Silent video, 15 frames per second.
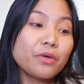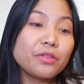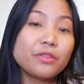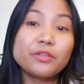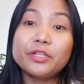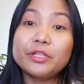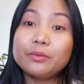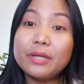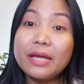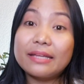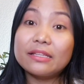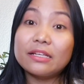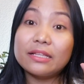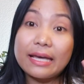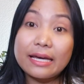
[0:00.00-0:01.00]
third and
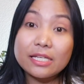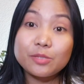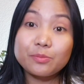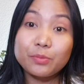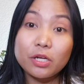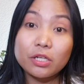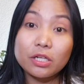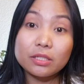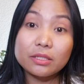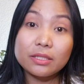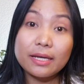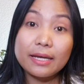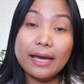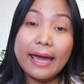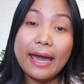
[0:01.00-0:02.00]
the last product
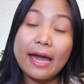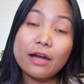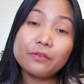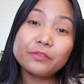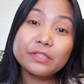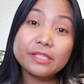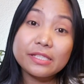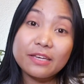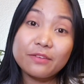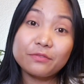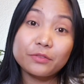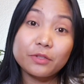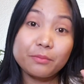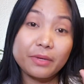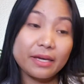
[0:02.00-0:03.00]
that I have received
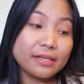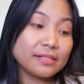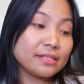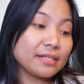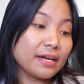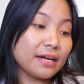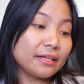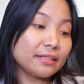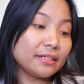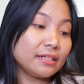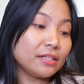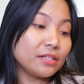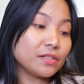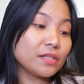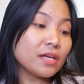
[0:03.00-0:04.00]
from YesStyle
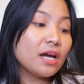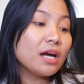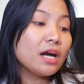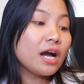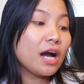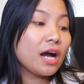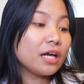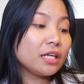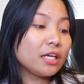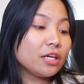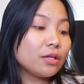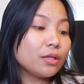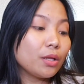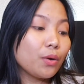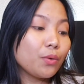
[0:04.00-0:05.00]
is Honey
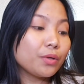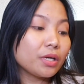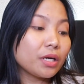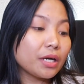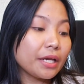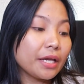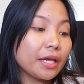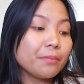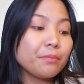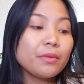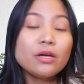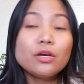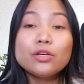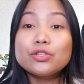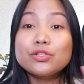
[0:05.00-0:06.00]
Glow Cream.
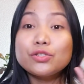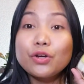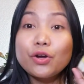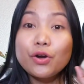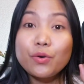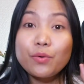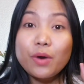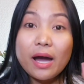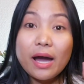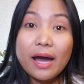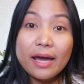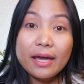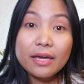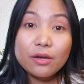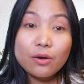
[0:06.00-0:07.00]
So
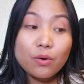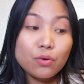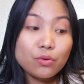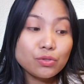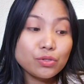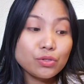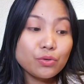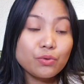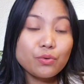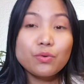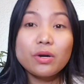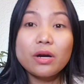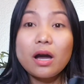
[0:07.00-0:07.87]
I also